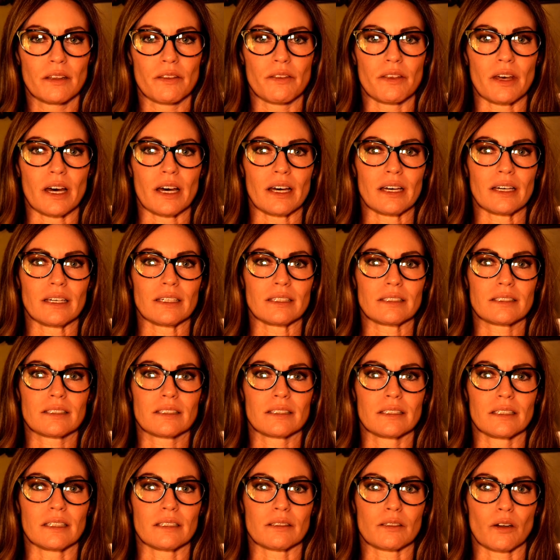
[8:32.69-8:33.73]

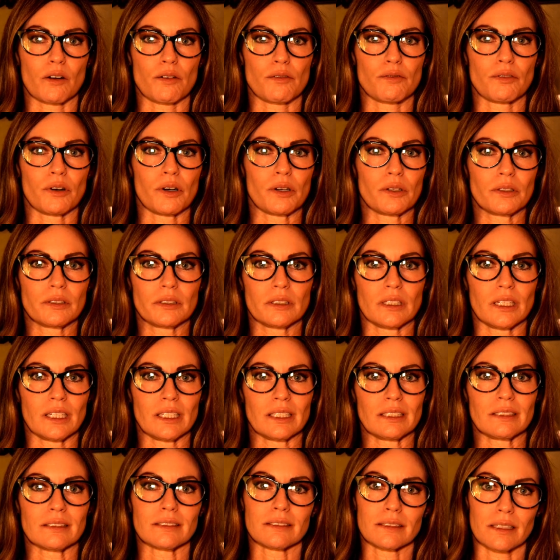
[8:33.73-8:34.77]
that it's our fault,
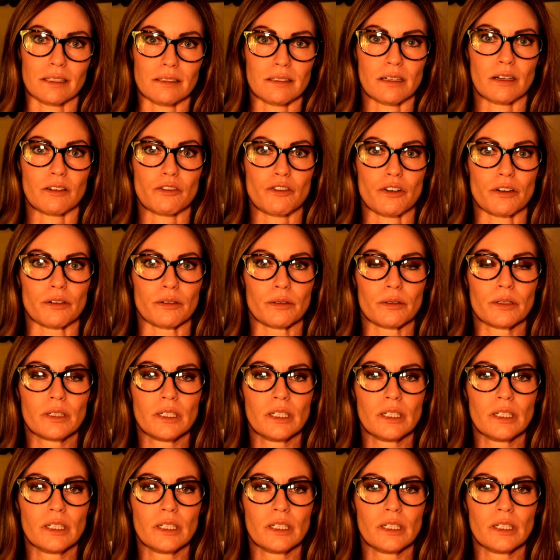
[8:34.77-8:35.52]
and that's not true.